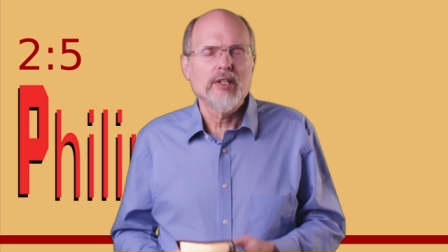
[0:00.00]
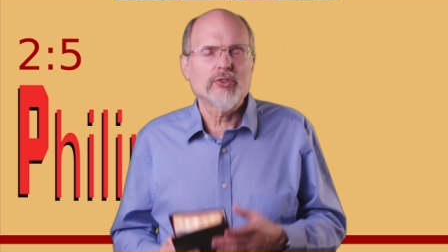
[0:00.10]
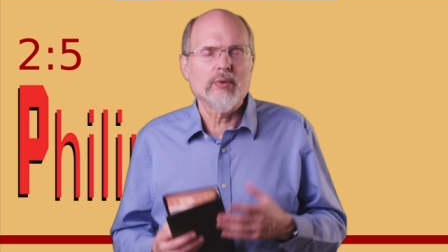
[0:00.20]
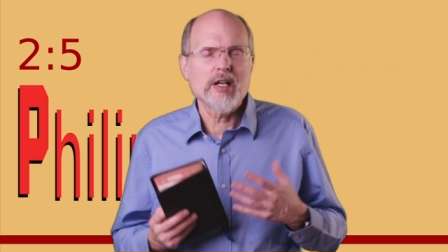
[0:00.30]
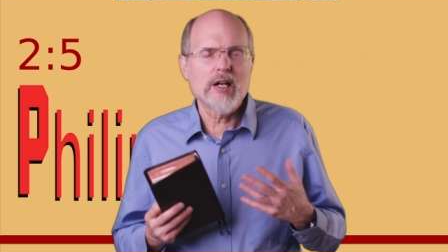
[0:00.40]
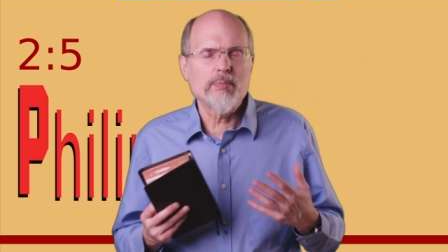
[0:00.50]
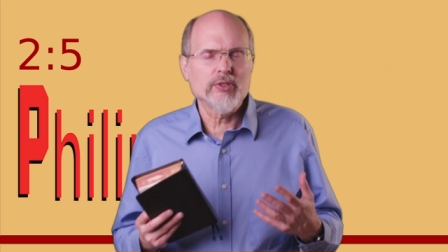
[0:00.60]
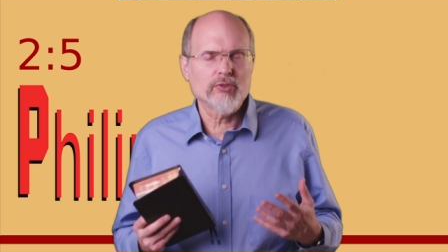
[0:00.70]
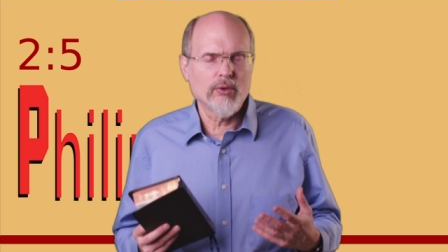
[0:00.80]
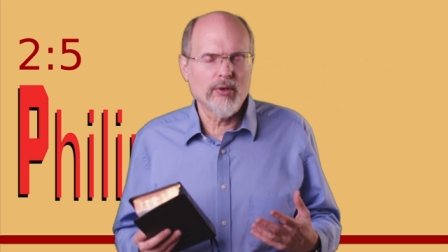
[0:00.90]
So help
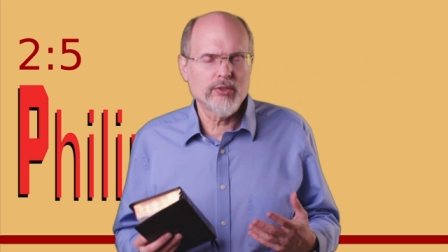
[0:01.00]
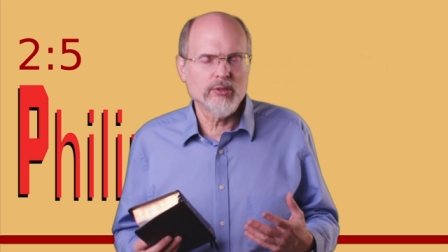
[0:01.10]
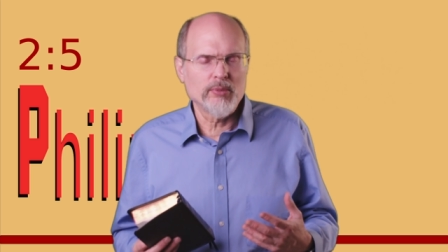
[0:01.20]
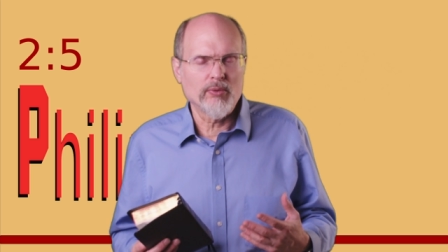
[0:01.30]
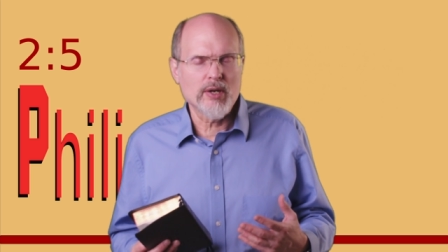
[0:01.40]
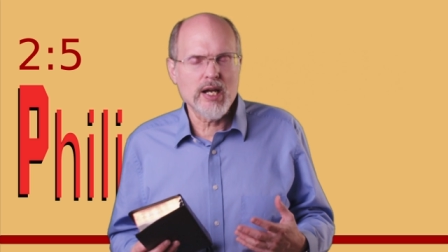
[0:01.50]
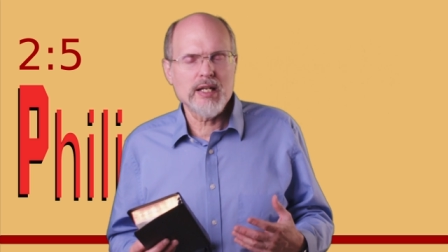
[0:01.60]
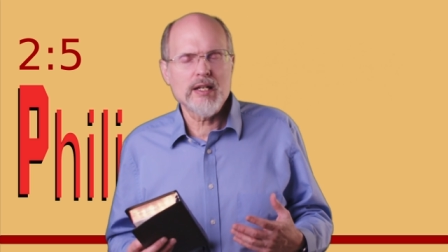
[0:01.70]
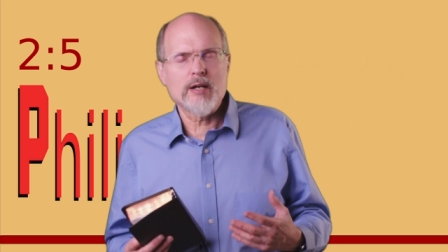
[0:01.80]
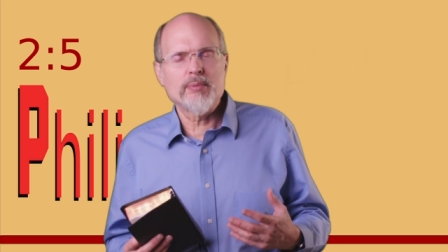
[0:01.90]
us, Lord, to be
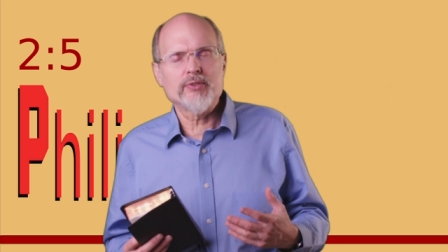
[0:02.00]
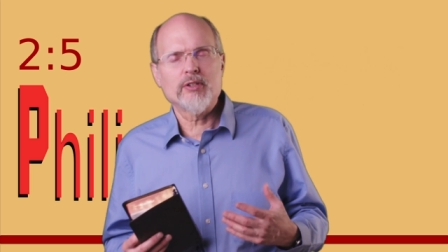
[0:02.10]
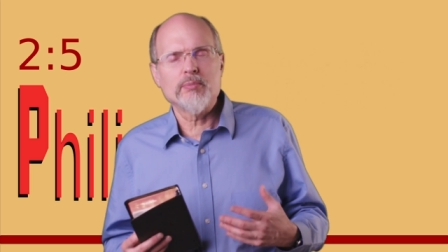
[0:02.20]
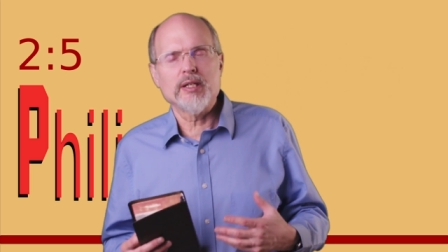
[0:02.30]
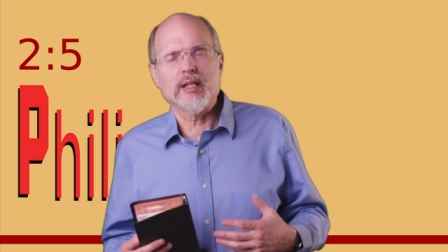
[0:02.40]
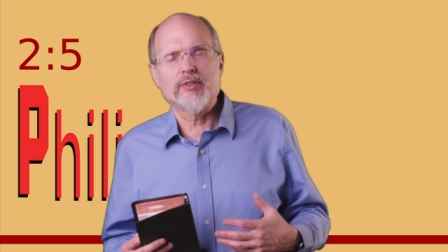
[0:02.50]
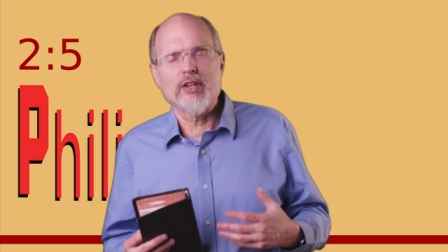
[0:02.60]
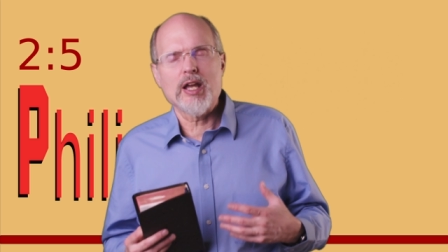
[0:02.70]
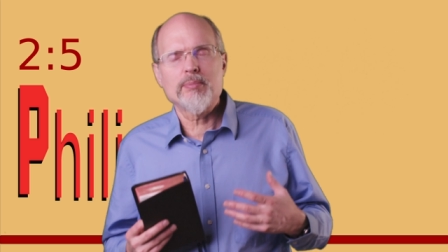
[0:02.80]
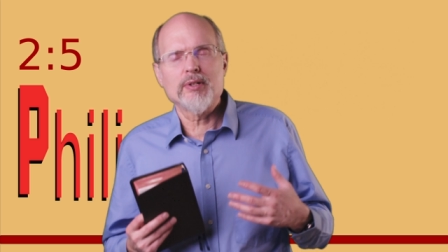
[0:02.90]
right. Help us to be
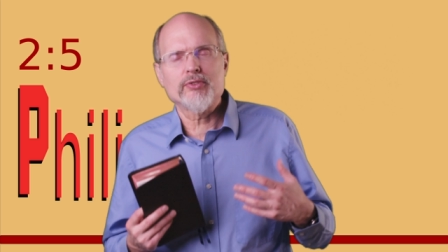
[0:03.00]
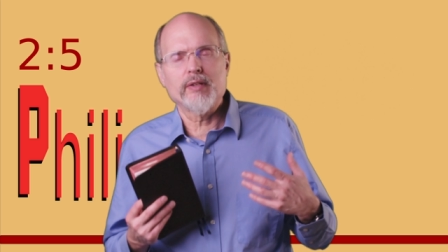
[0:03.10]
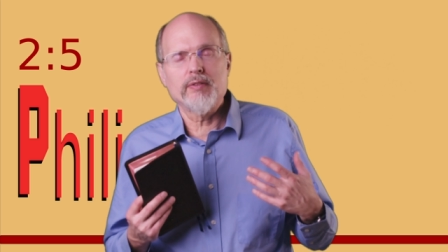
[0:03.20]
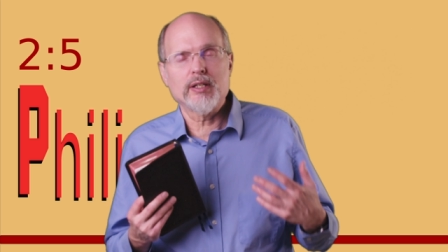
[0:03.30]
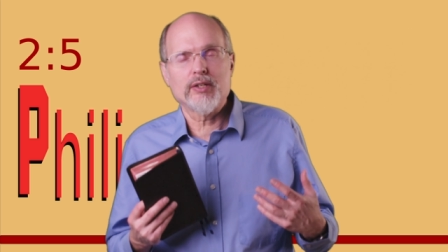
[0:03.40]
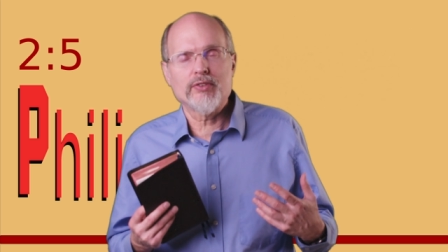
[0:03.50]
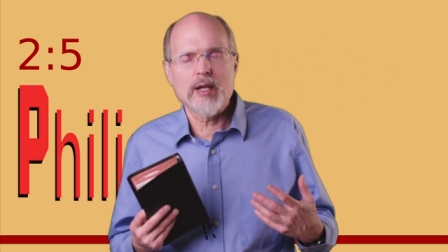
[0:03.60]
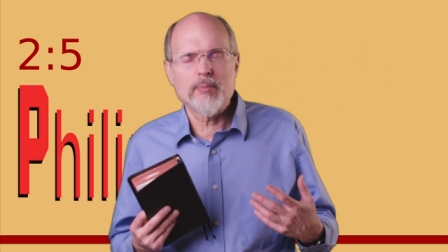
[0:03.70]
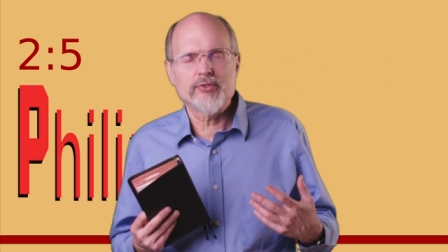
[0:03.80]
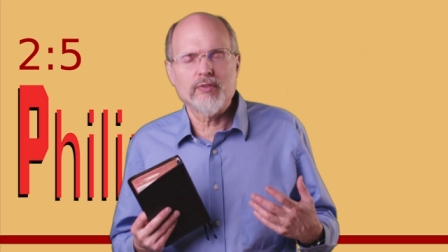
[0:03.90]
examples, living
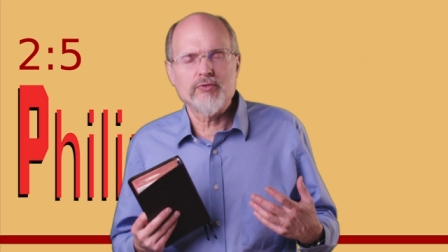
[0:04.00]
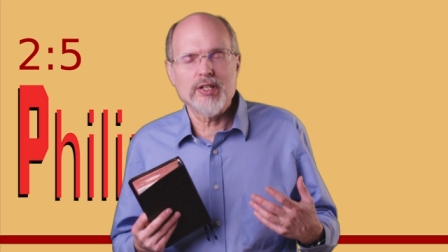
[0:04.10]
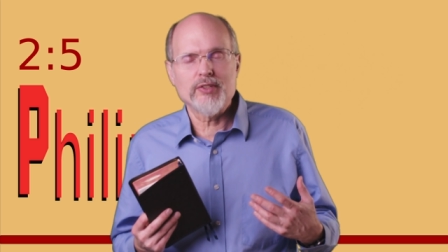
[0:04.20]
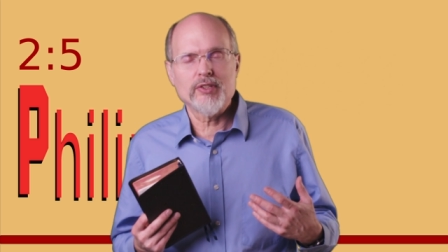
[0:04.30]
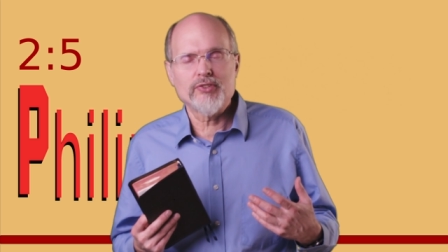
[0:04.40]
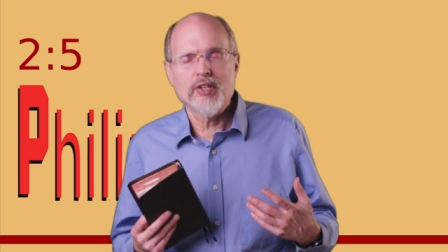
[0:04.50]
examples of Jesus.